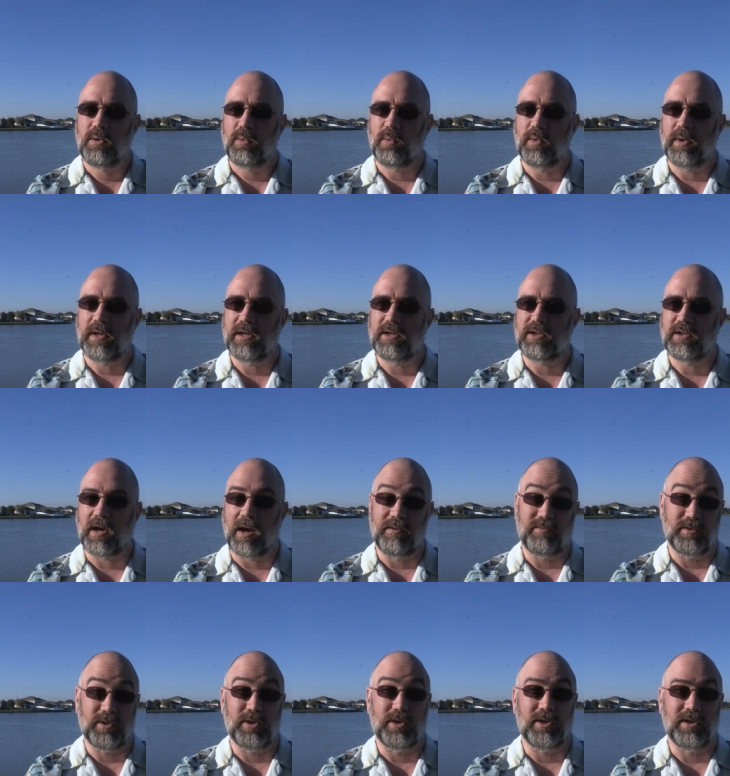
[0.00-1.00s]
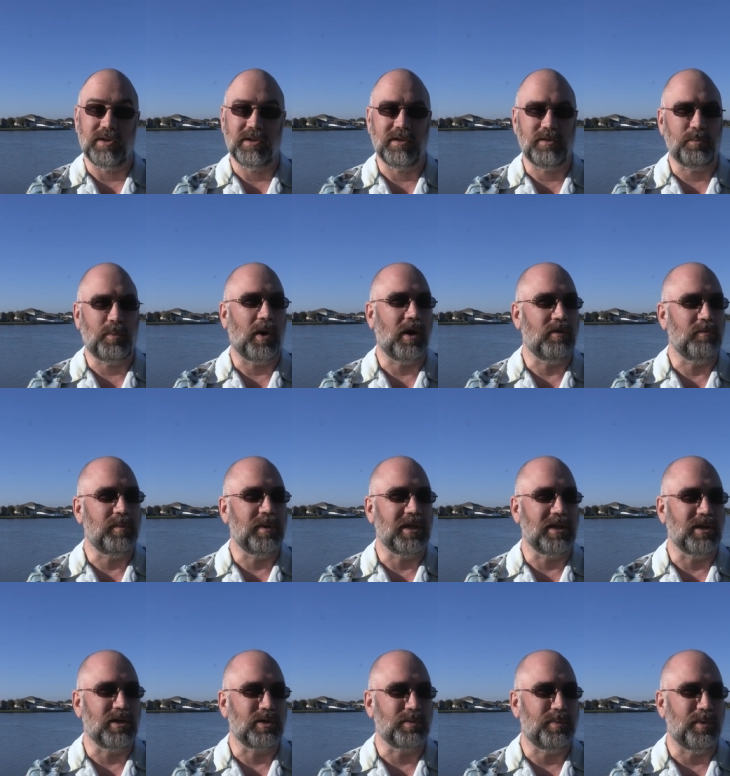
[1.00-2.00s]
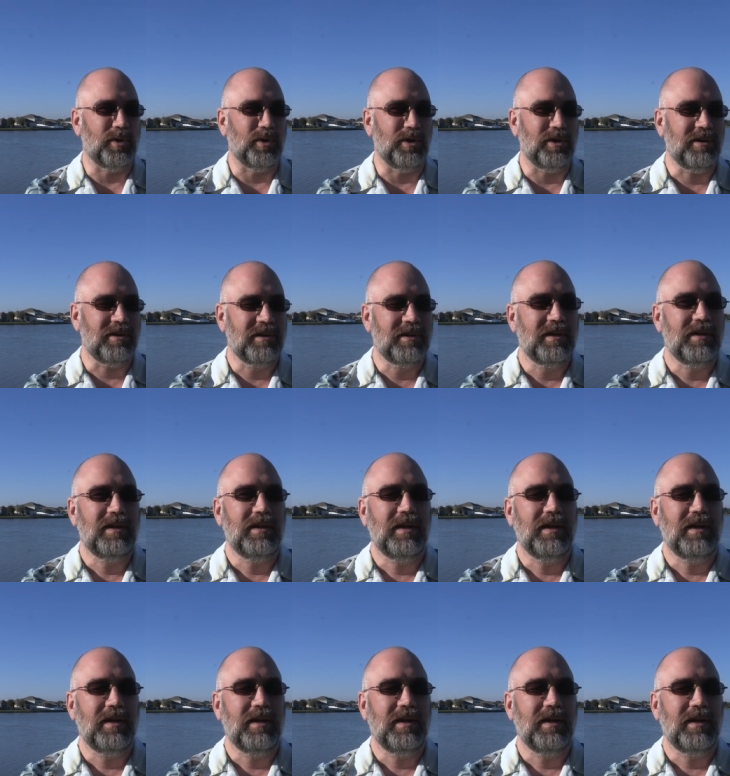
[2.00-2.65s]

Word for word: which I've learned as part of being an entrepreneur,